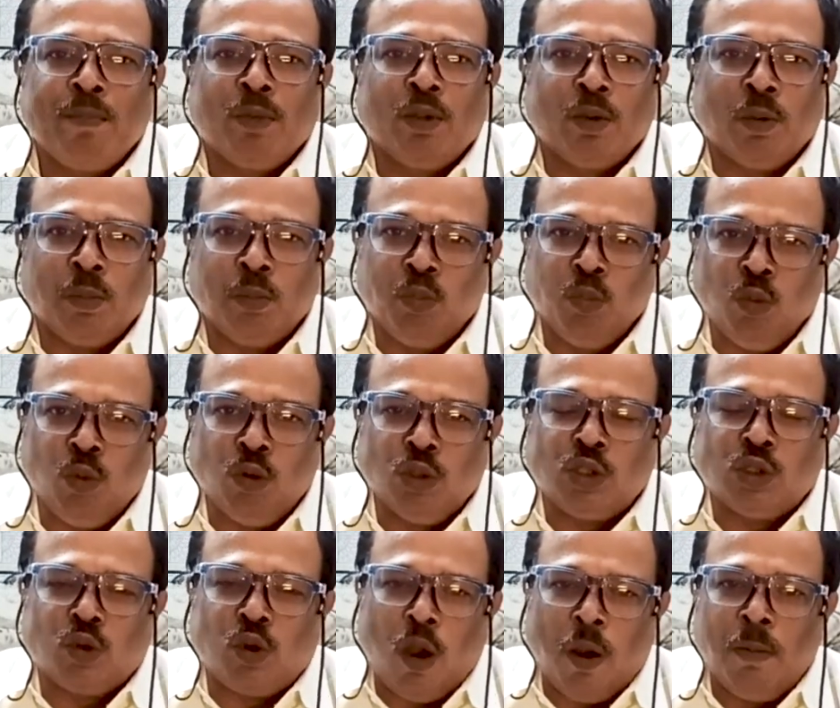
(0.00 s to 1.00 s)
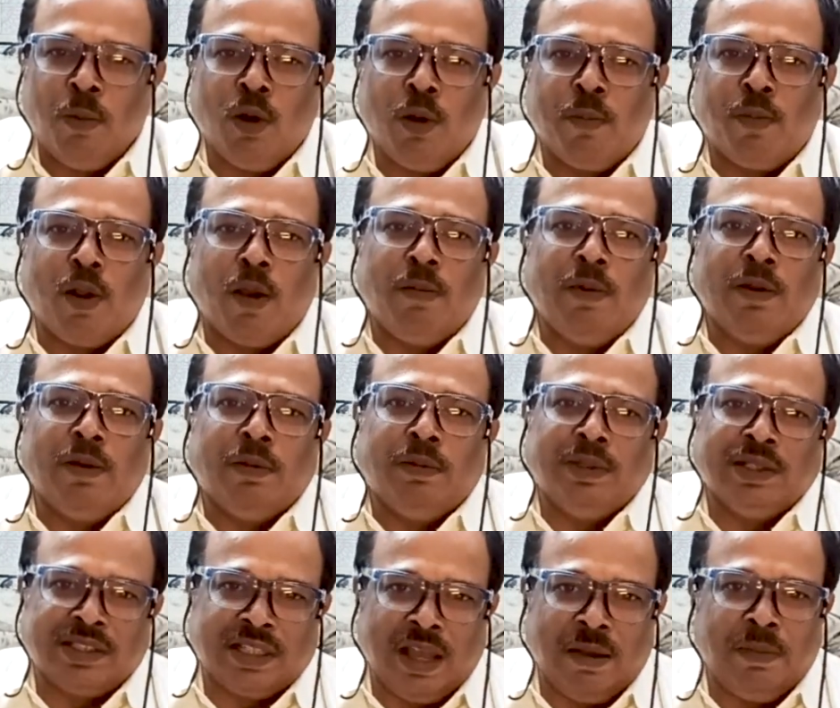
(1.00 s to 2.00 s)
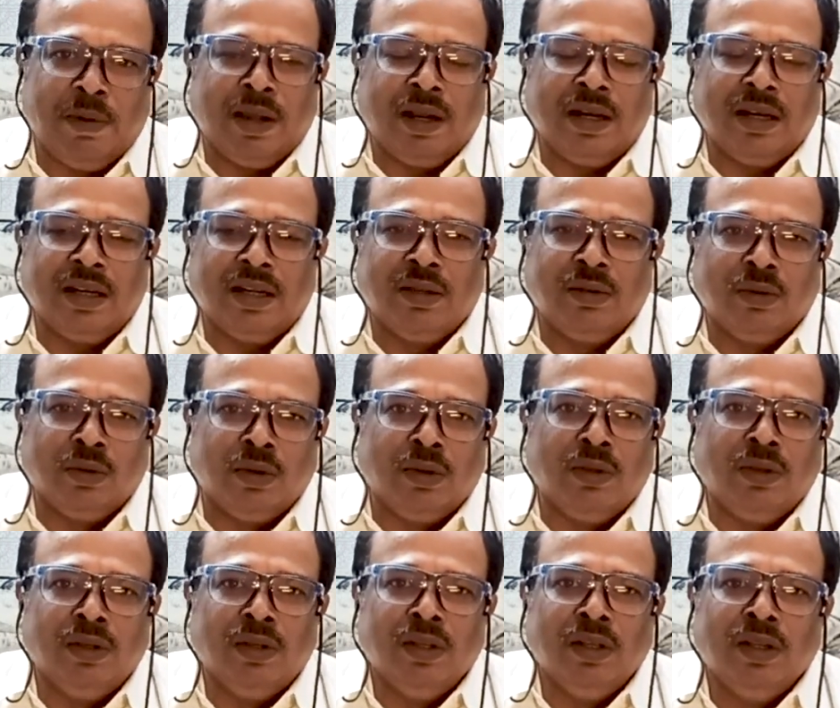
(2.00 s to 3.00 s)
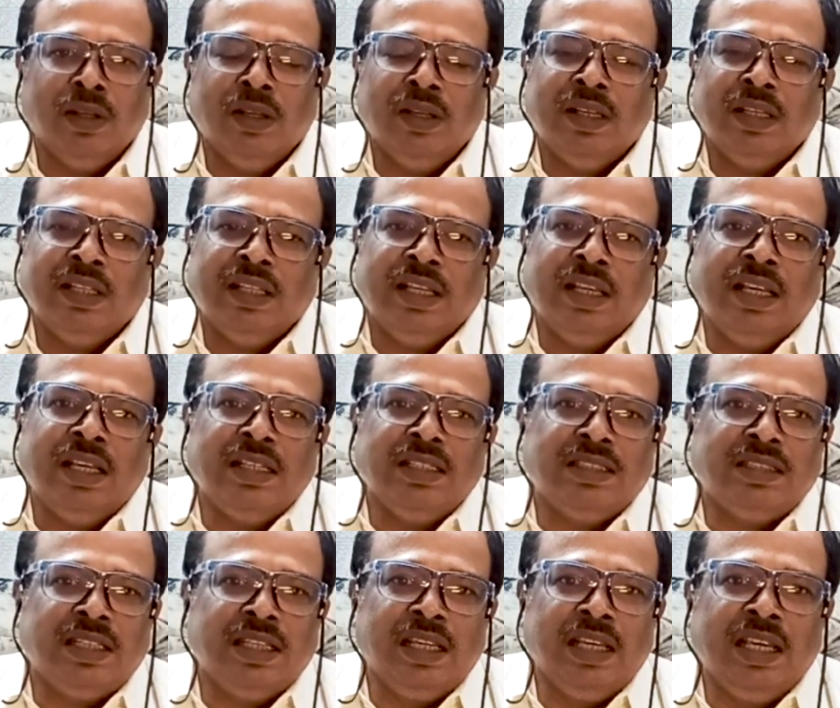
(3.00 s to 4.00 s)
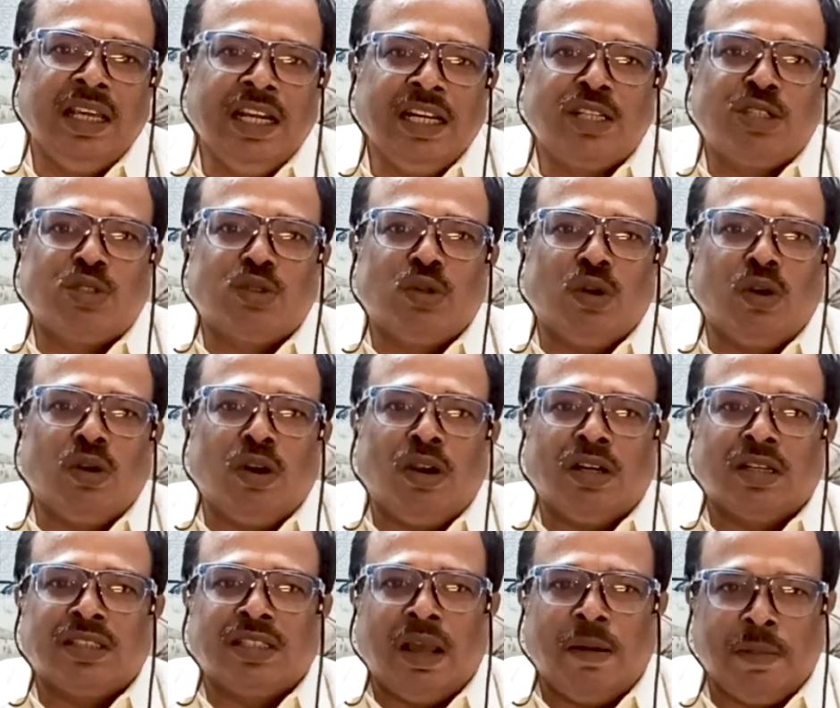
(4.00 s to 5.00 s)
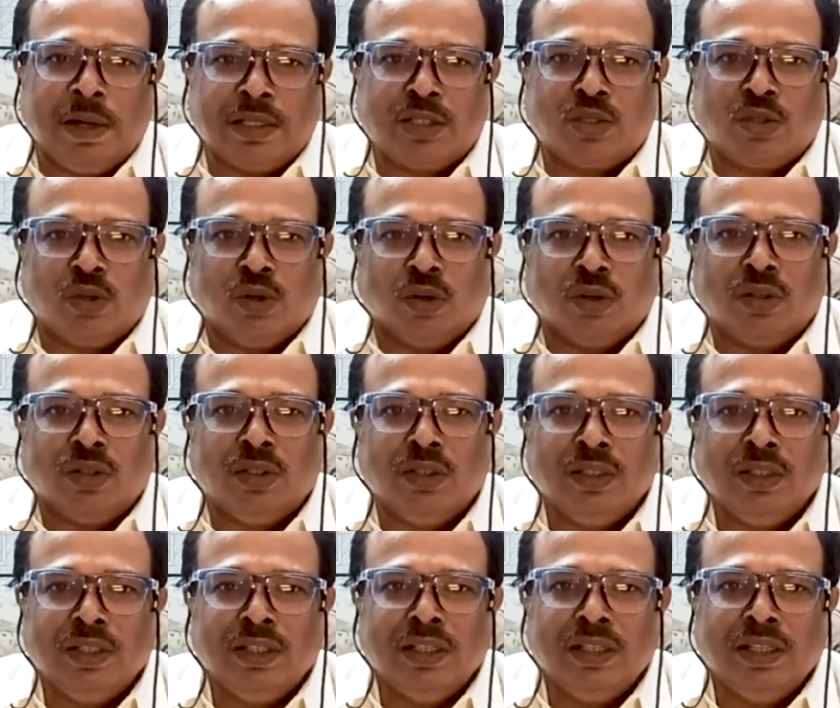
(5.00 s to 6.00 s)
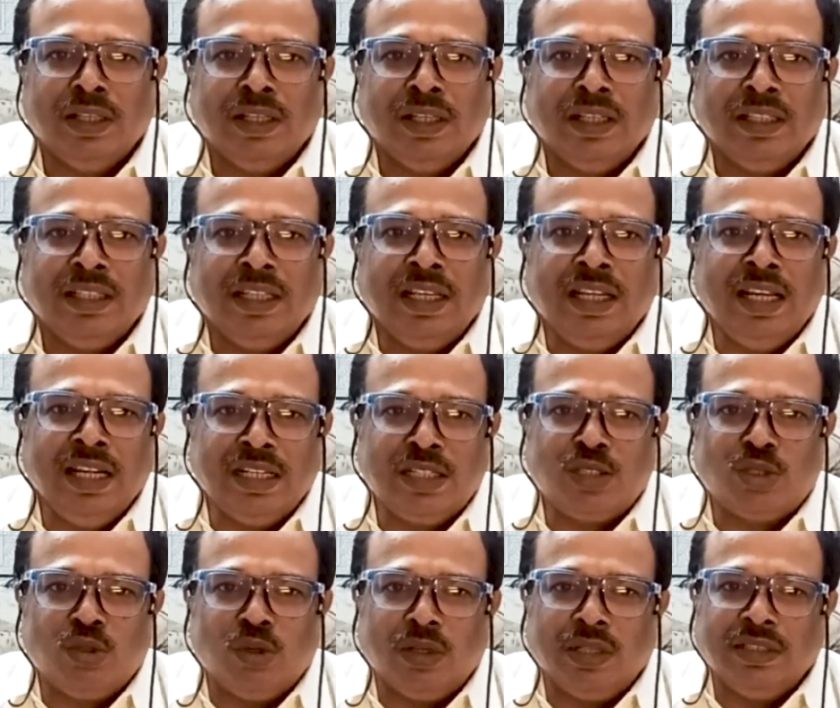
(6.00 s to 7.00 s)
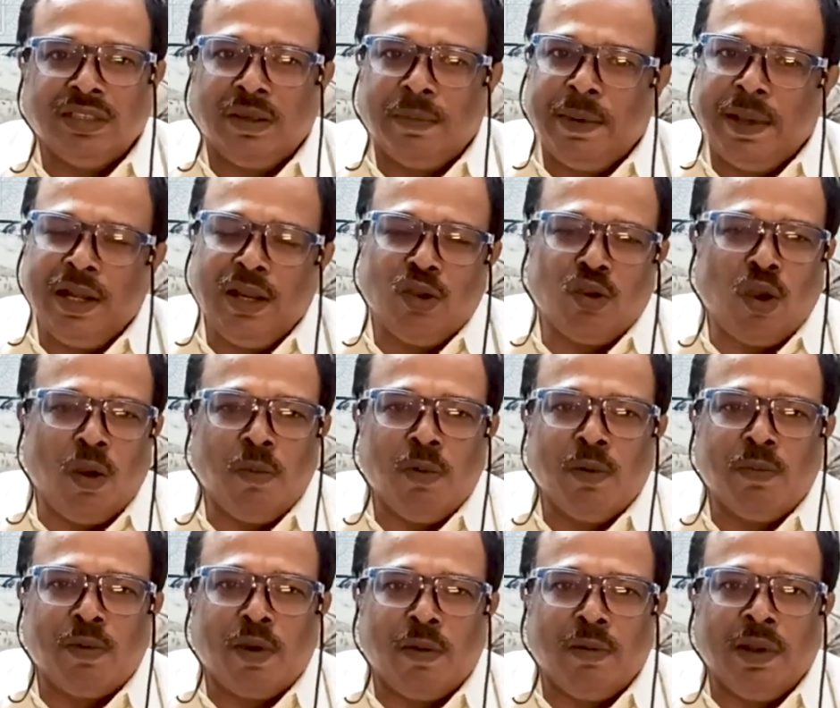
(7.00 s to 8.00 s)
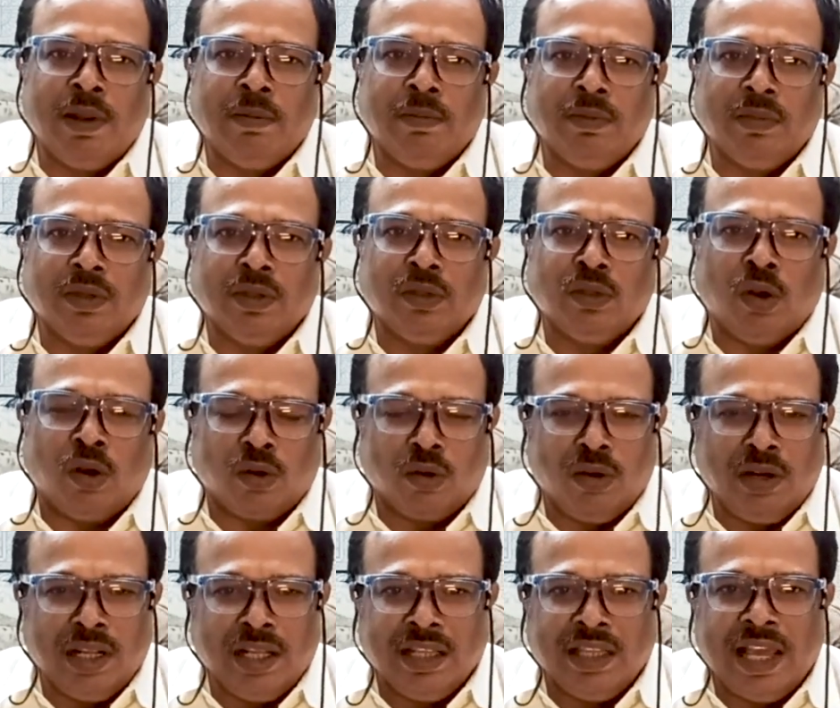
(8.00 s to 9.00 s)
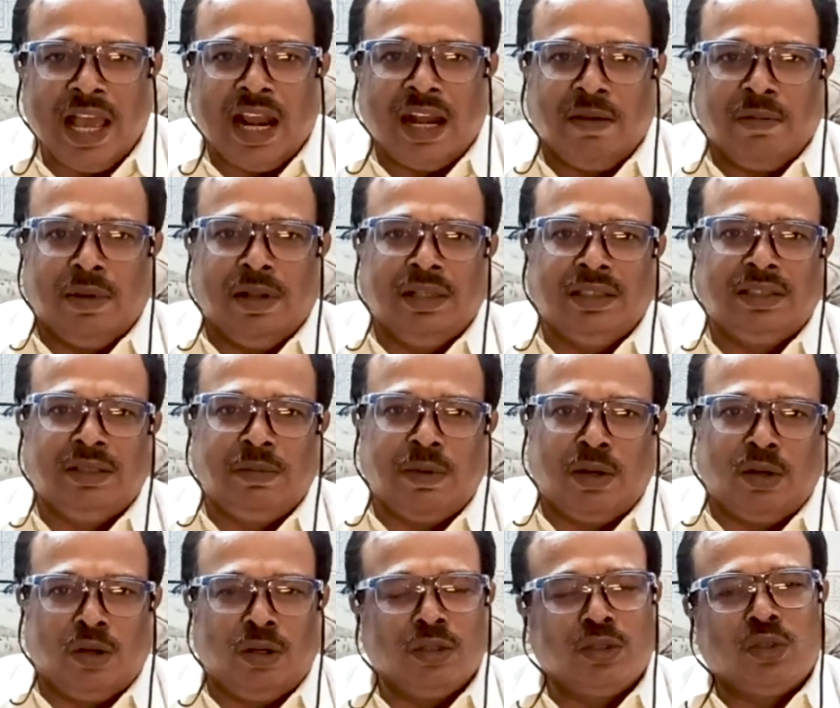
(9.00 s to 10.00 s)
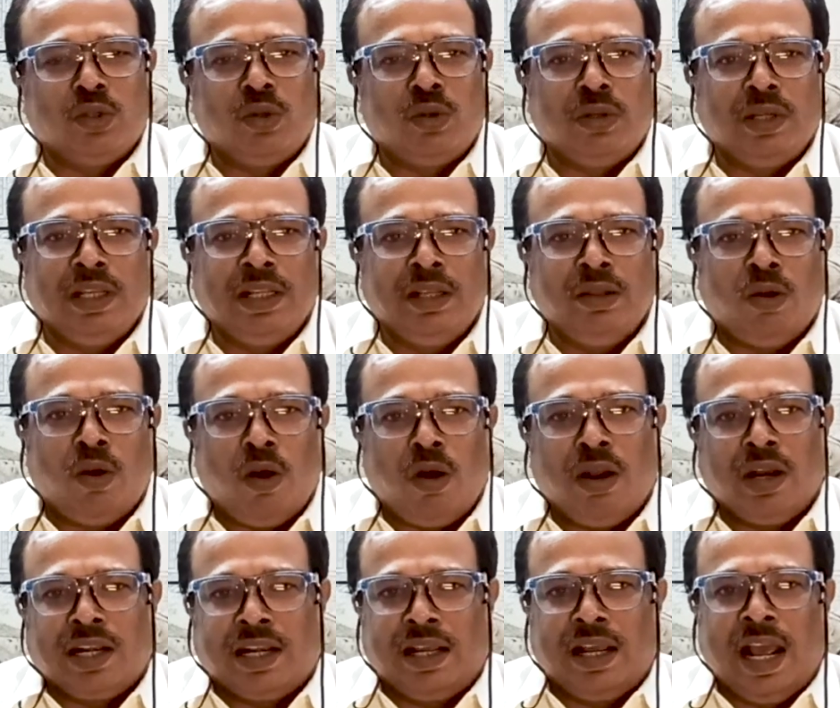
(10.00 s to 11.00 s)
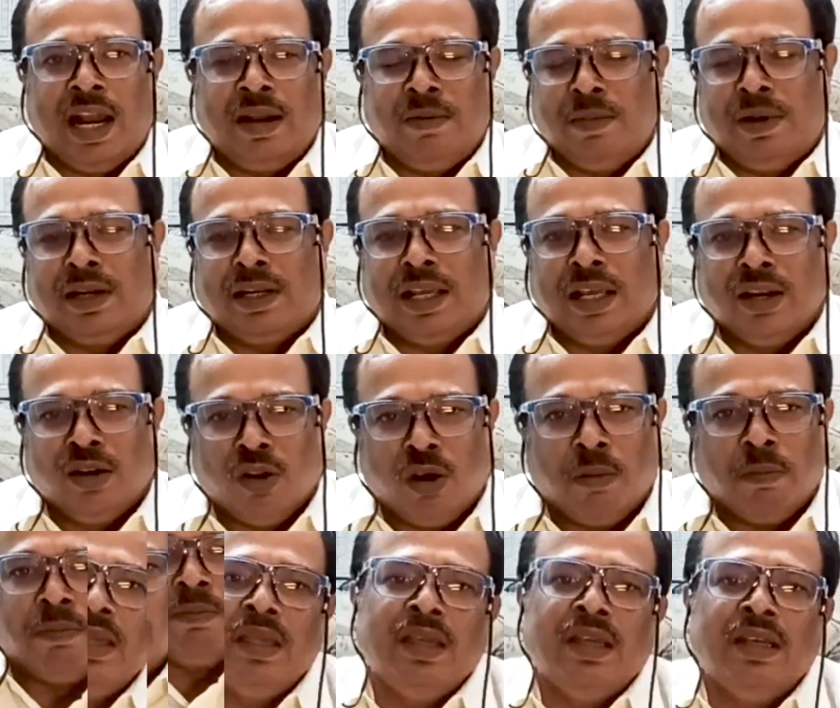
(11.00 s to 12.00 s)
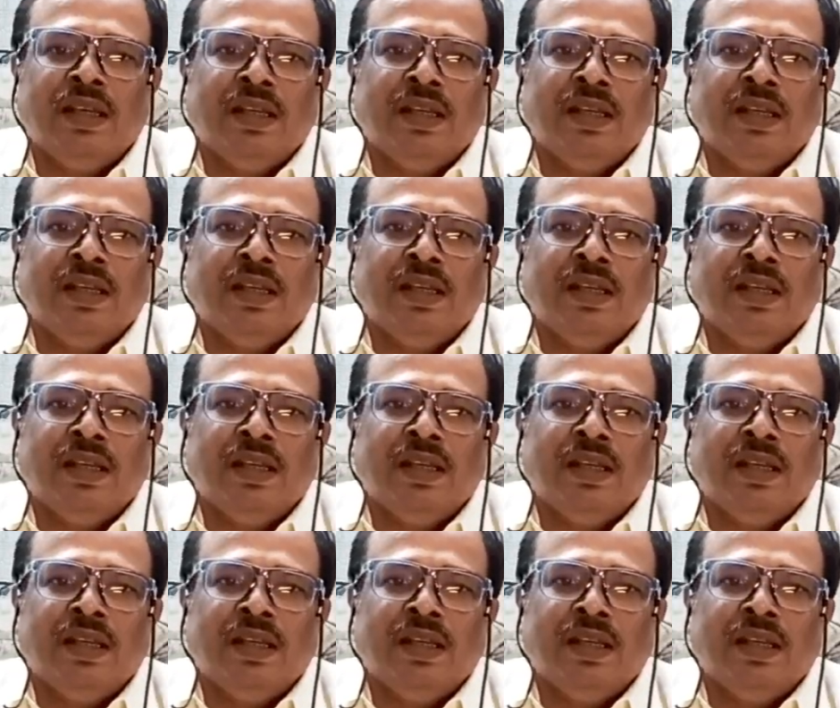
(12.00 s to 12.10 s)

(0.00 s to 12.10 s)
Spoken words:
The most common problem of the summer, is the heat stroke or summer stroke. The heat stroke is a very common problem, not only in the animals but also in the all animal kingdom.